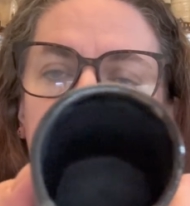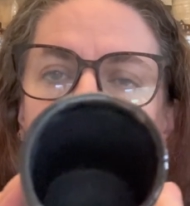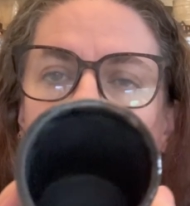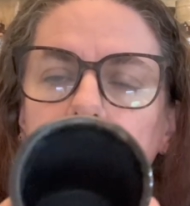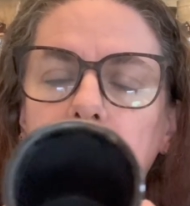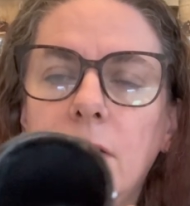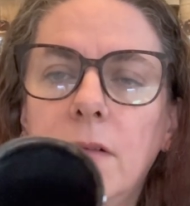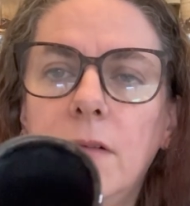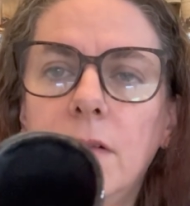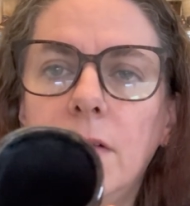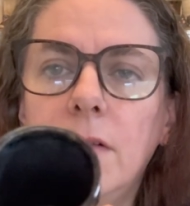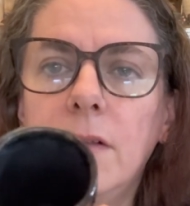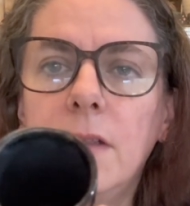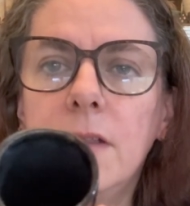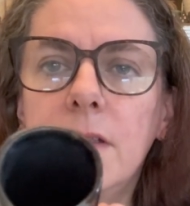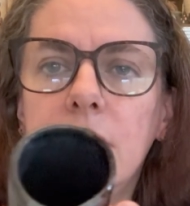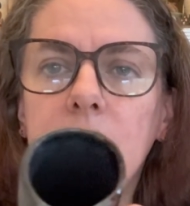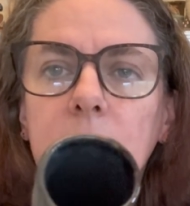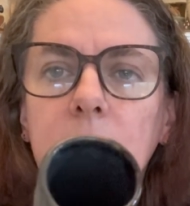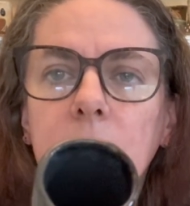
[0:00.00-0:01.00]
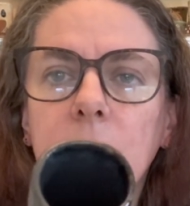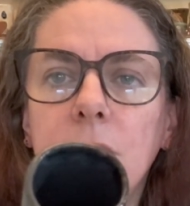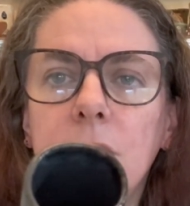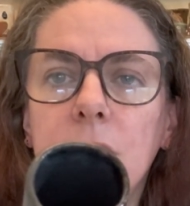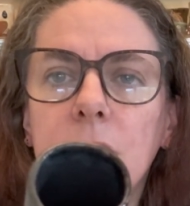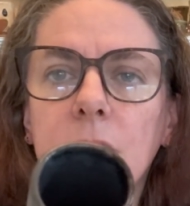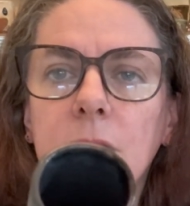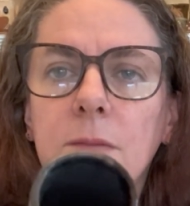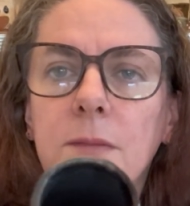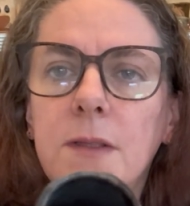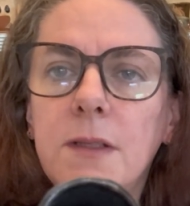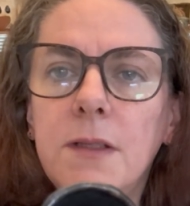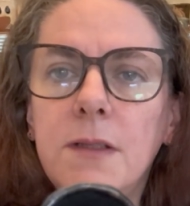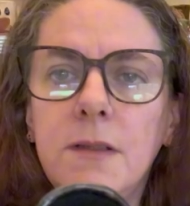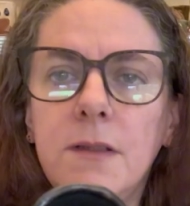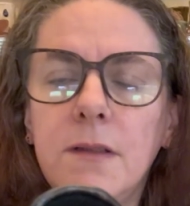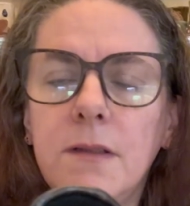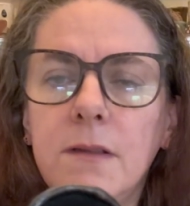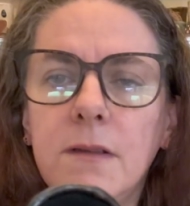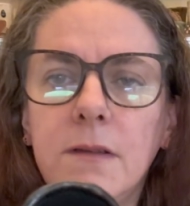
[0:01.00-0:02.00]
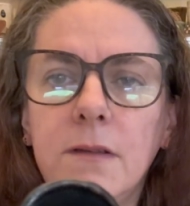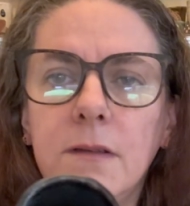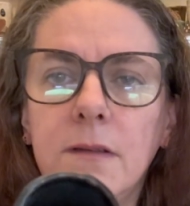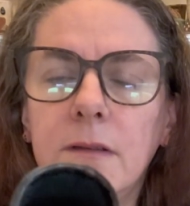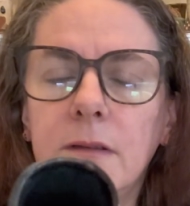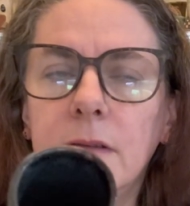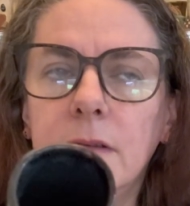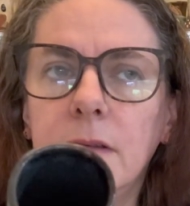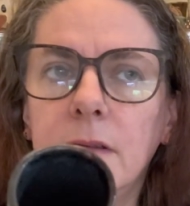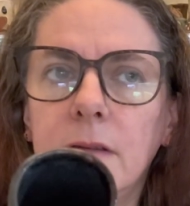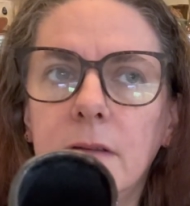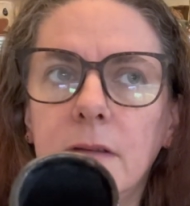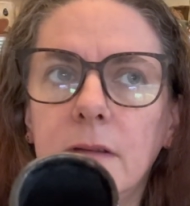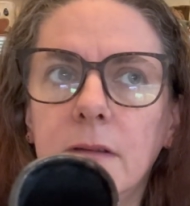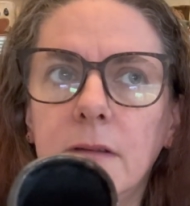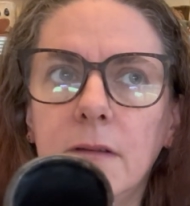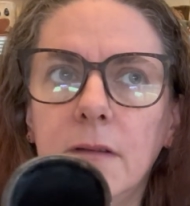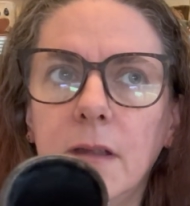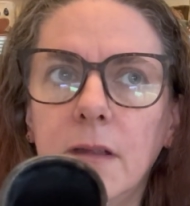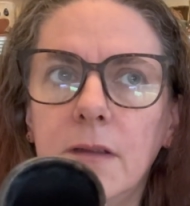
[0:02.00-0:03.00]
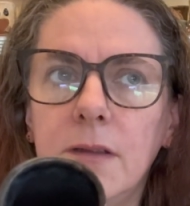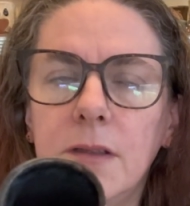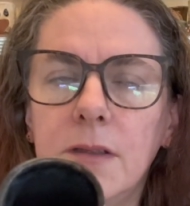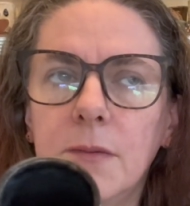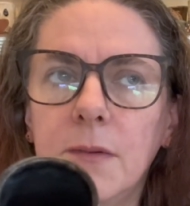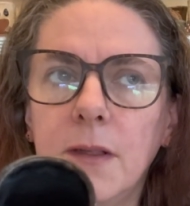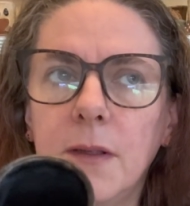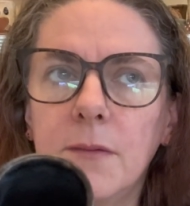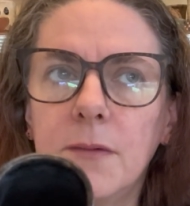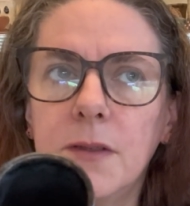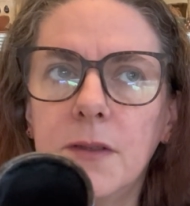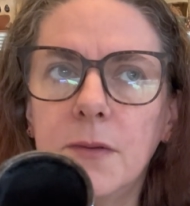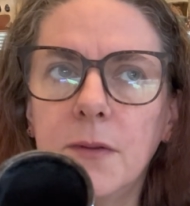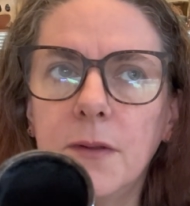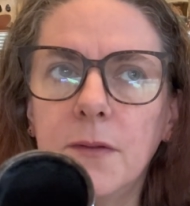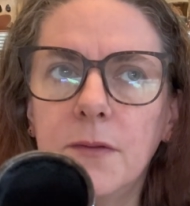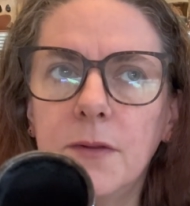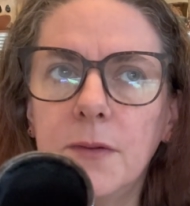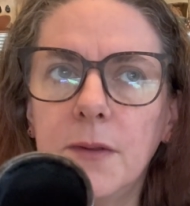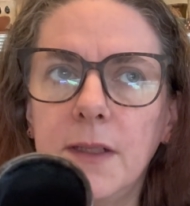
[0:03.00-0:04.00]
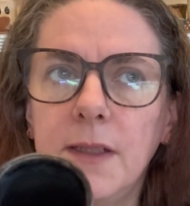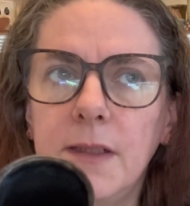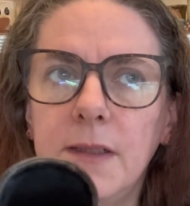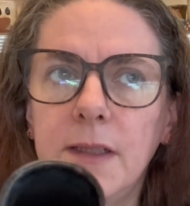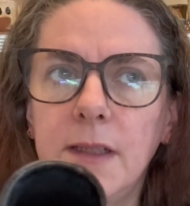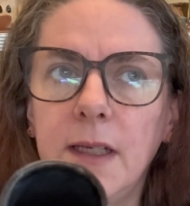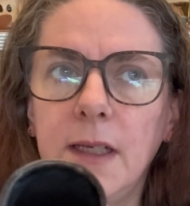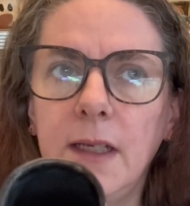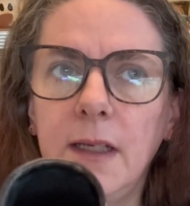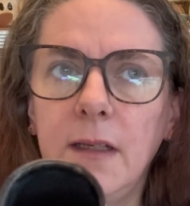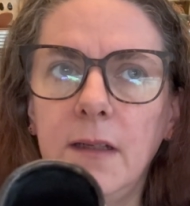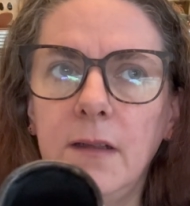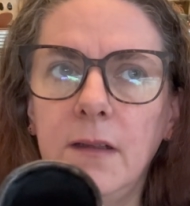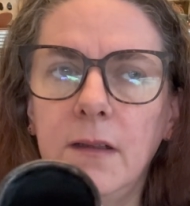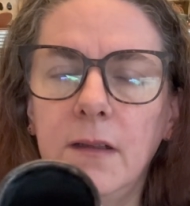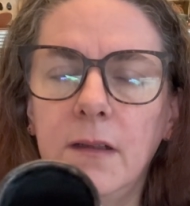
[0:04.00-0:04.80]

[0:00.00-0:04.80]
or the temperature, but I just went up to 1220.